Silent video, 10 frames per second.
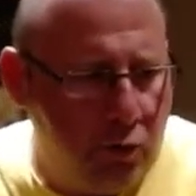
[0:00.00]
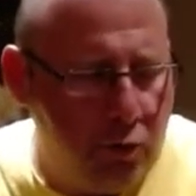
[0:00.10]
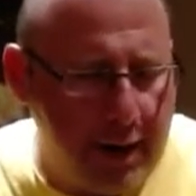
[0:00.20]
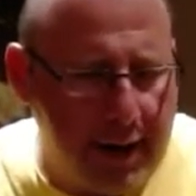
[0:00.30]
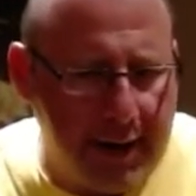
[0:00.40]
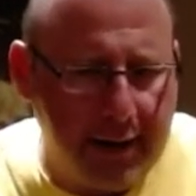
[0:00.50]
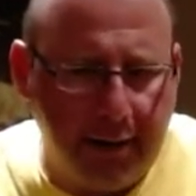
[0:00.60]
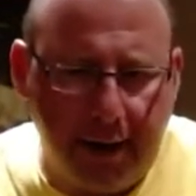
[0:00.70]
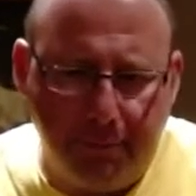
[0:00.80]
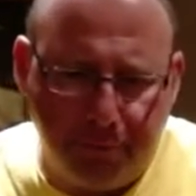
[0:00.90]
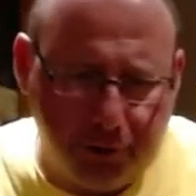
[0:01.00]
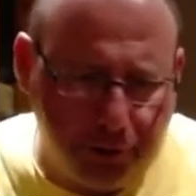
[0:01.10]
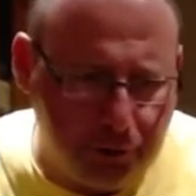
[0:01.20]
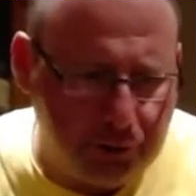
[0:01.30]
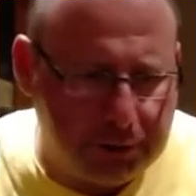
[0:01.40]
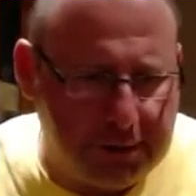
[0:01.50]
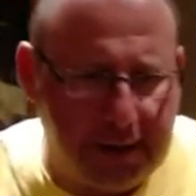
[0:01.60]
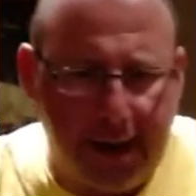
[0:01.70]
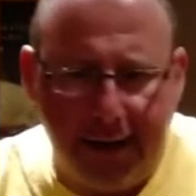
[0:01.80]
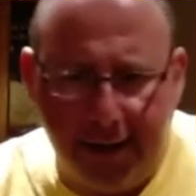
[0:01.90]
where I produced and
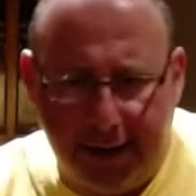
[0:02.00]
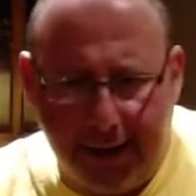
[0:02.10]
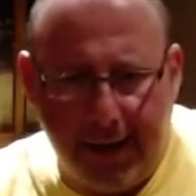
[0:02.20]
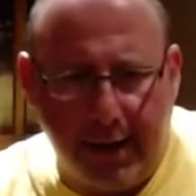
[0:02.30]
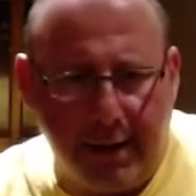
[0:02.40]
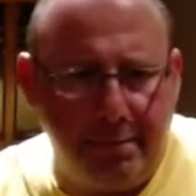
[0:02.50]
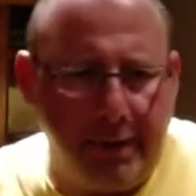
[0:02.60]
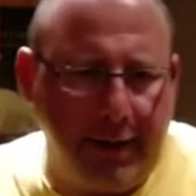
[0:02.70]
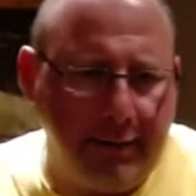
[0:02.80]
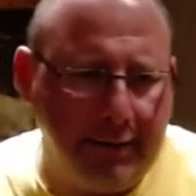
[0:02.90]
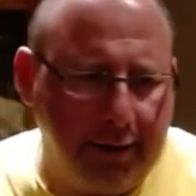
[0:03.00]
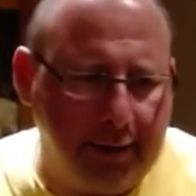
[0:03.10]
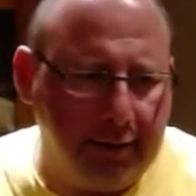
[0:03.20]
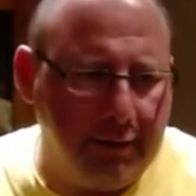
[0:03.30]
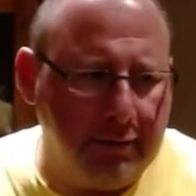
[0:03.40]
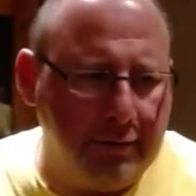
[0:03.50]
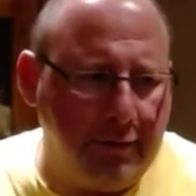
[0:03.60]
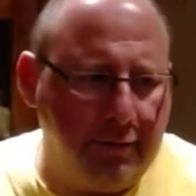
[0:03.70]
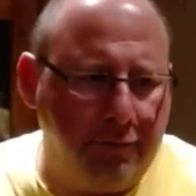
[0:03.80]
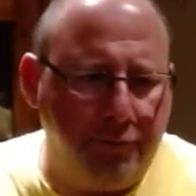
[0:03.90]
I didn't get up, and like
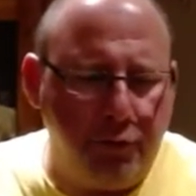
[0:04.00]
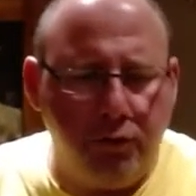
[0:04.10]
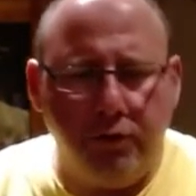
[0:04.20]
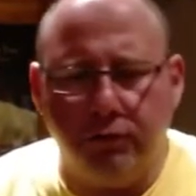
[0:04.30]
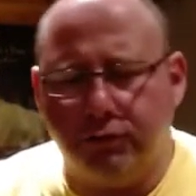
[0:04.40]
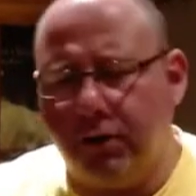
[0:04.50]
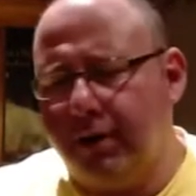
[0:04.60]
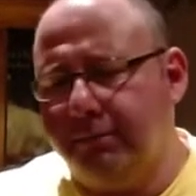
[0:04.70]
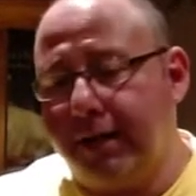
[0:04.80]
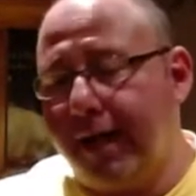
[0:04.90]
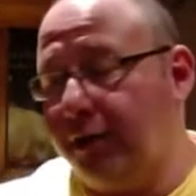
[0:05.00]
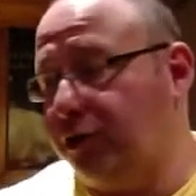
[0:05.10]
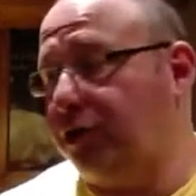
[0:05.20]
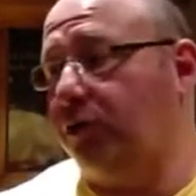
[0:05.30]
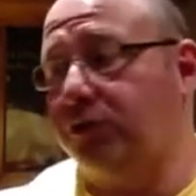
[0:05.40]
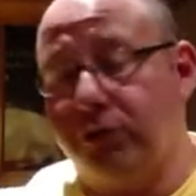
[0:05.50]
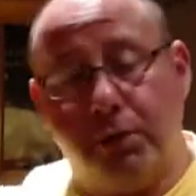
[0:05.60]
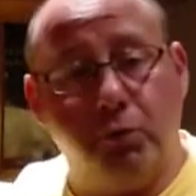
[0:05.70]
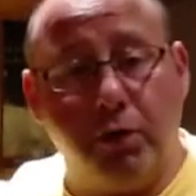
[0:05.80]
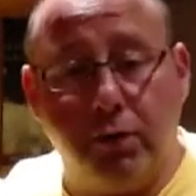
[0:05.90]
a few of those times I had a show
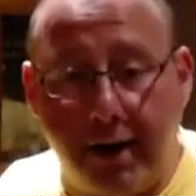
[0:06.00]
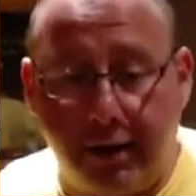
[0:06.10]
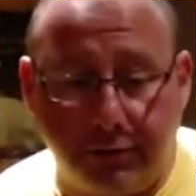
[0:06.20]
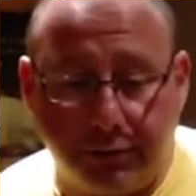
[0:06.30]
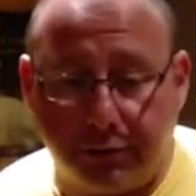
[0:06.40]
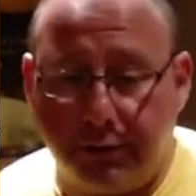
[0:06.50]
somewhere else.